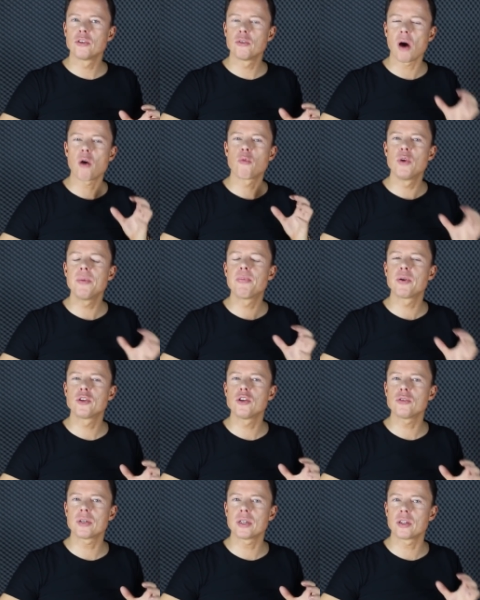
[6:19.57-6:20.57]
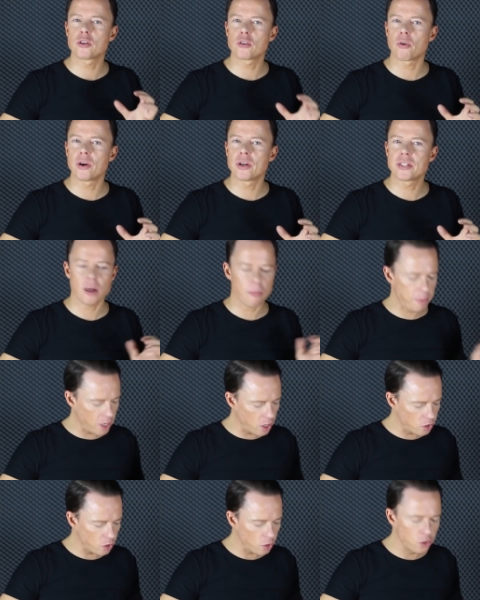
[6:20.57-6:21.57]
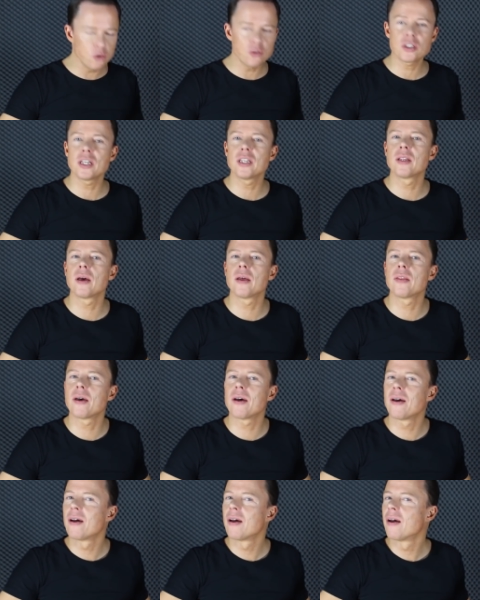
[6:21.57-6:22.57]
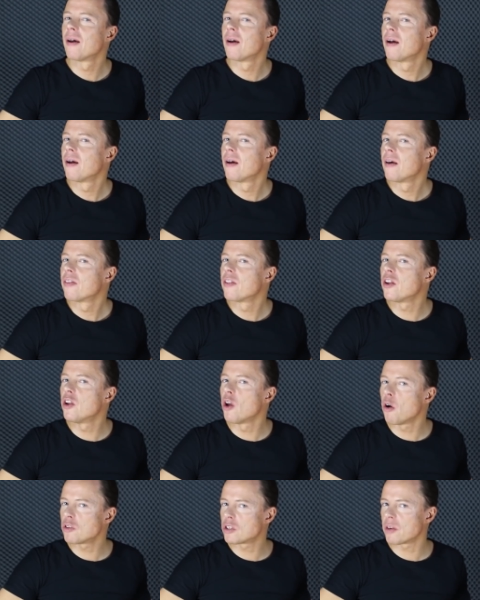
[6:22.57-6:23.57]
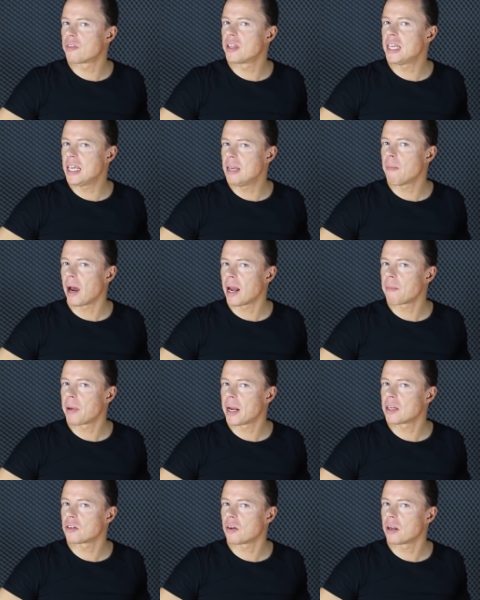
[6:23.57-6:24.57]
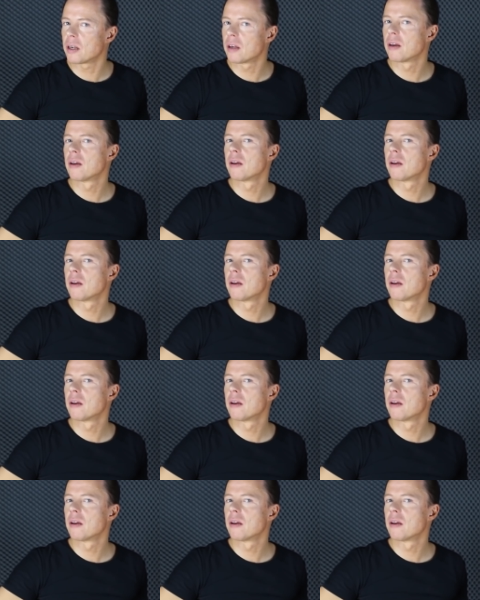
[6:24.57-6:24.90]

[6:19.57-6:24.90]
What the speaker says: You are reproducing the Dorian sound because you're using the notes of the E minor pentatonic